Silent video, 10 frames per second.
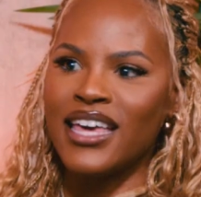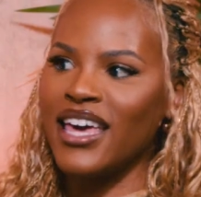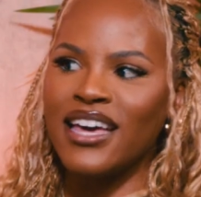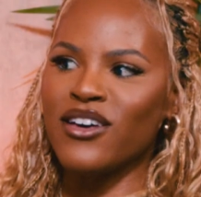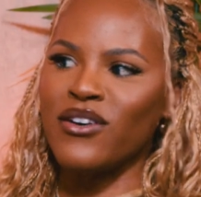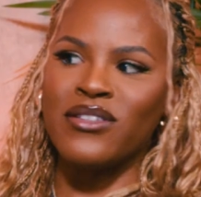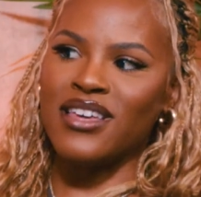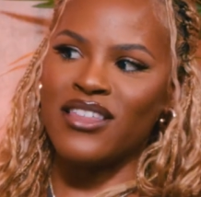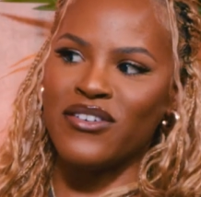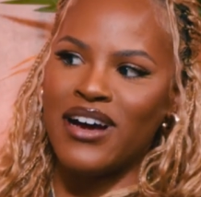can't go
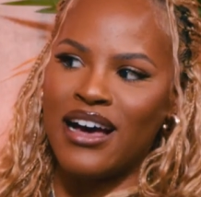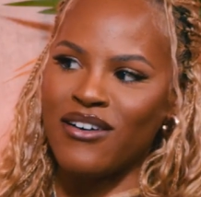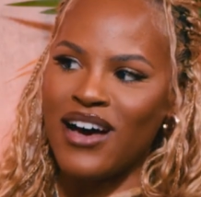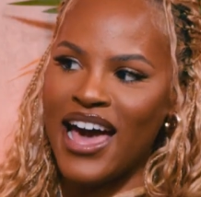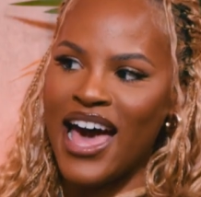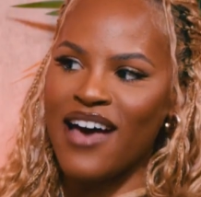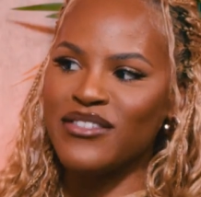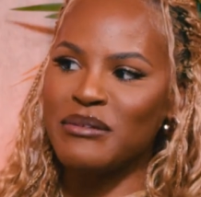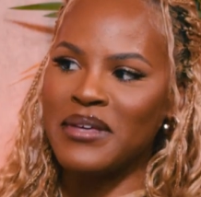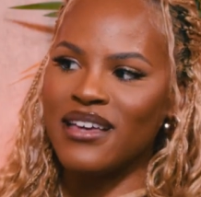the other route. I have
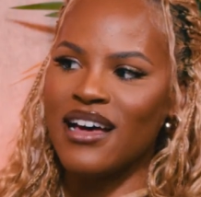to be,